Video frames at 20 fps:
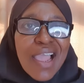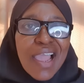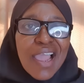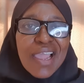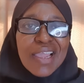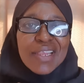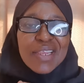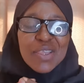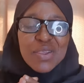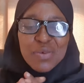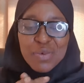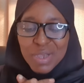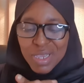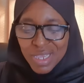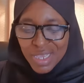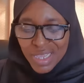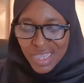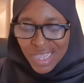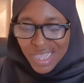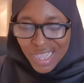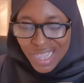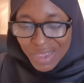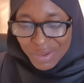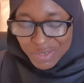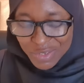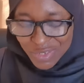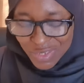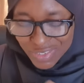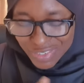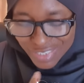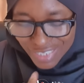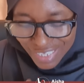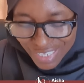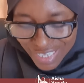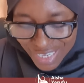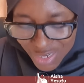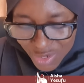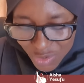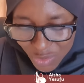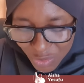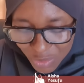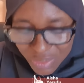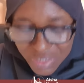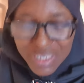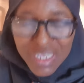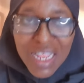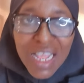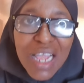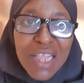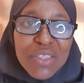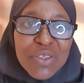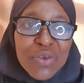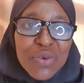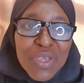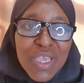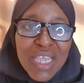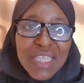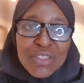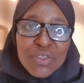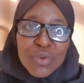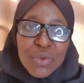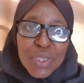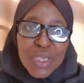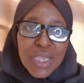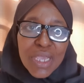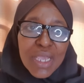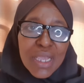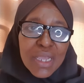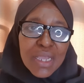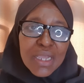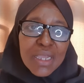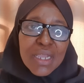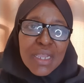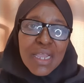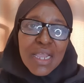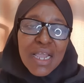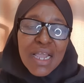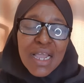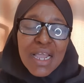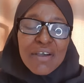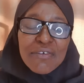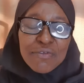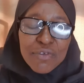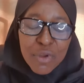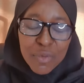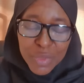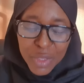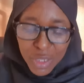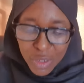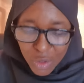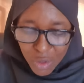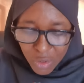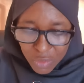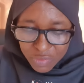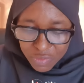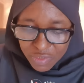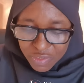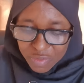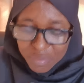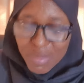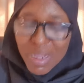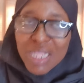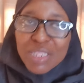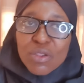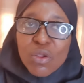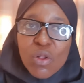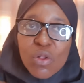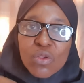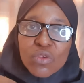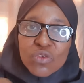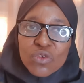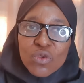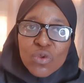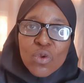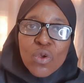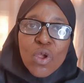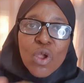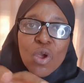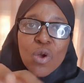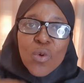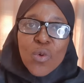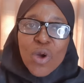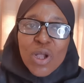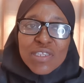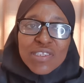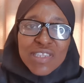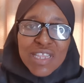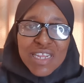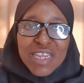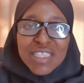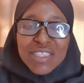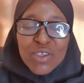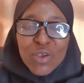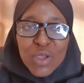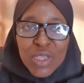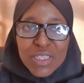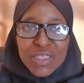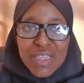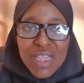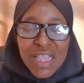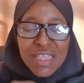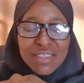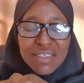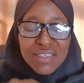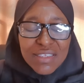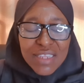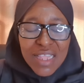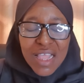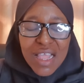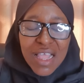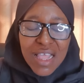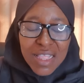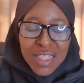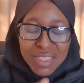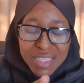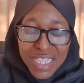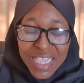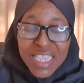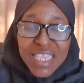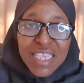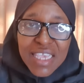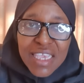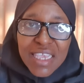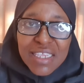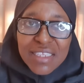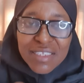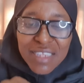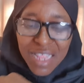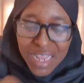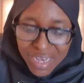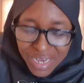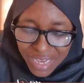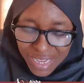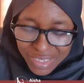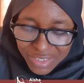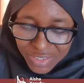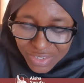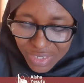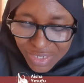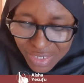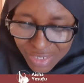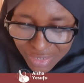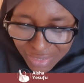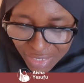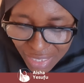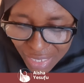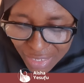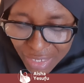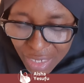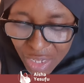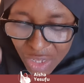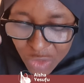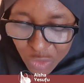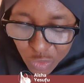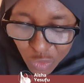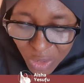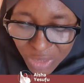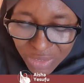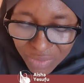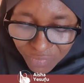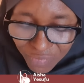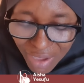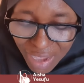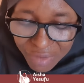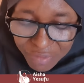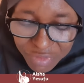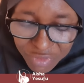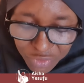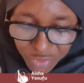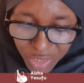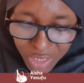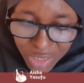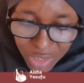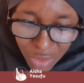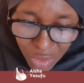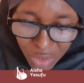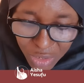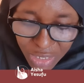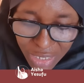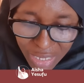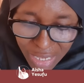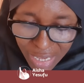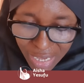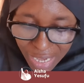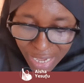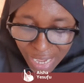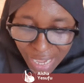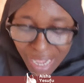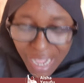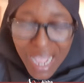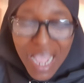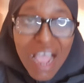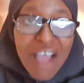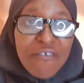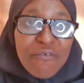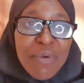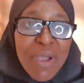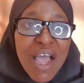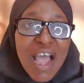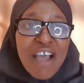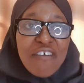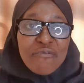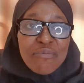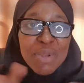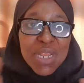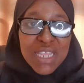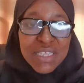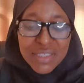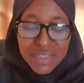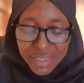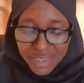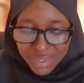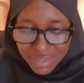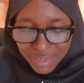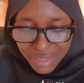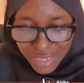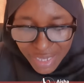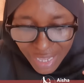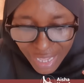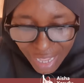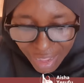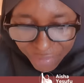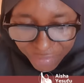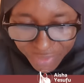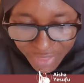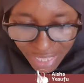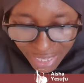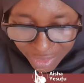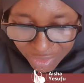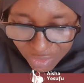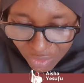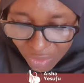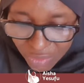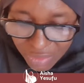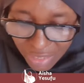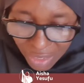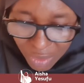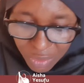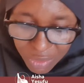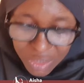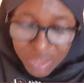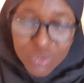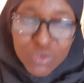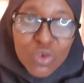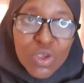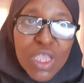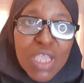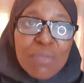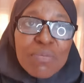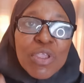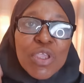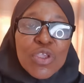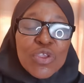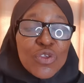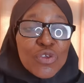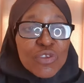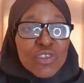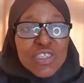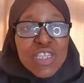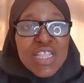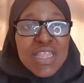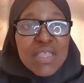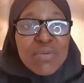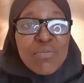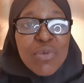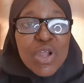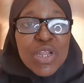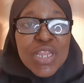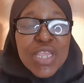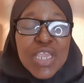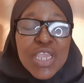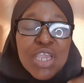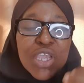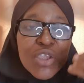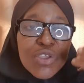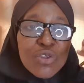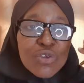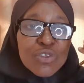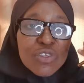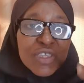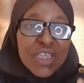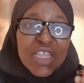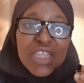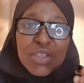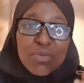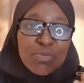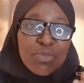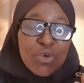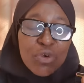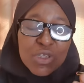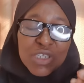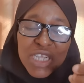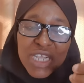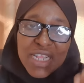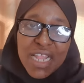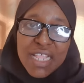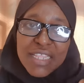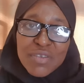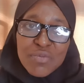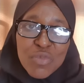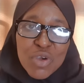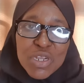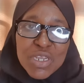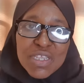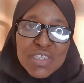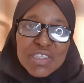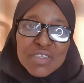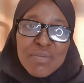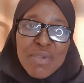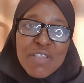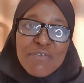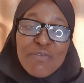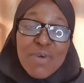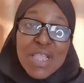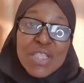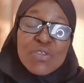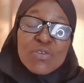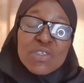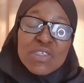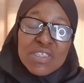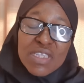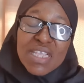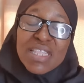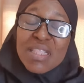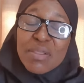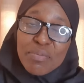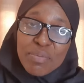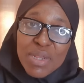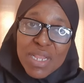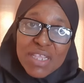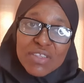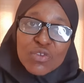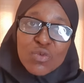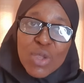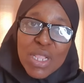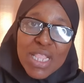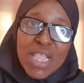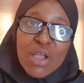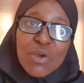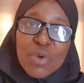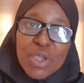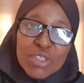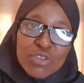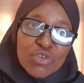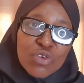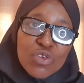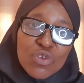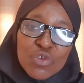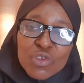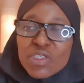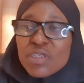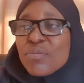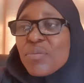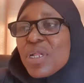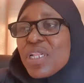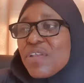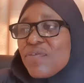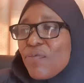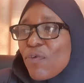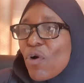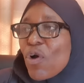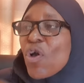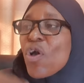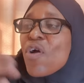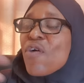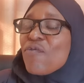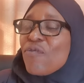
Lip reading: Anyway, I was just taking notes down. You get to hear from the horse's mouth also. What Senator Ningi is alleging is that 25 trillion have places. They have nexus, according to him. You see the money, you see the project that the money is meant for, and you see the place where they are going to use the money for.